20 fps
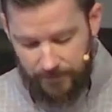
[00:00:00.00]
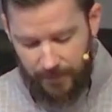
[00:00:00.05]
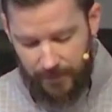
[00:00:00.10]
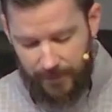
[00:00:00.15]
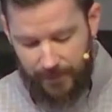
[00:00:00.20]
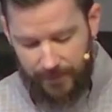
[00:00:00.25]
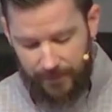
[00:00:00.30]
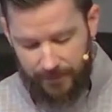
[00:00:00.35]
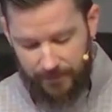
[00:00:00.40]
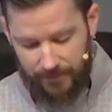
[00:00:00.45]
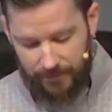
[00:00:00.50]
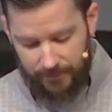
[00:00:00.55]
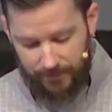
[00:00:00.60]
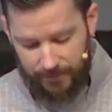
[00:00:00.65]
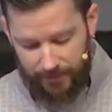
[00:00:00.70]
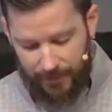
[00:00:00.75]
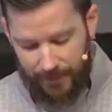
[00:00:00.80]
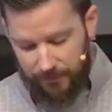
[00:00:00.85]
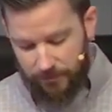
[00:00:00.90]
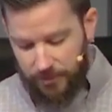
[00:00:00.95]
And
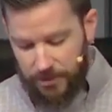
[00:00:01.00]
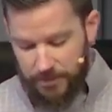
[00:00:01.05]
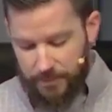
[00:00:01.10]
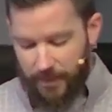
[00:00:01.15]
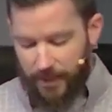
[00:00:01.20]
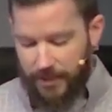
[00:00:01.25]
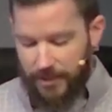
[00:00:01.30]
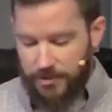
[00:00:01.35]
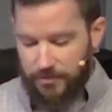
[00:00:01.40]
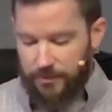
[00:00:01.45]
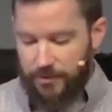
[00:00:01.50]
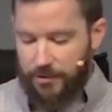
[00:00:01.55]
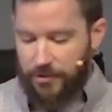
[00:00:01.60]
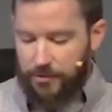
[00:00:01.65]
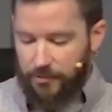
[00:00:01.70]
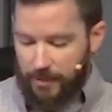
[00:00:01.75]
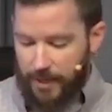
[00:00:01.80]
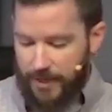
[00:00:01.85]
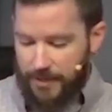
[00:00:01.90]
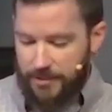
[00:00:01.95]
God responds with
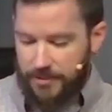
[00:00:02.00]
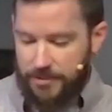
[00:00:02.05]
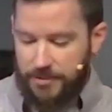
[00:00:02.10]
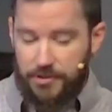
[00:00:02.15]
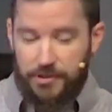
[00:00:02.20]
grace.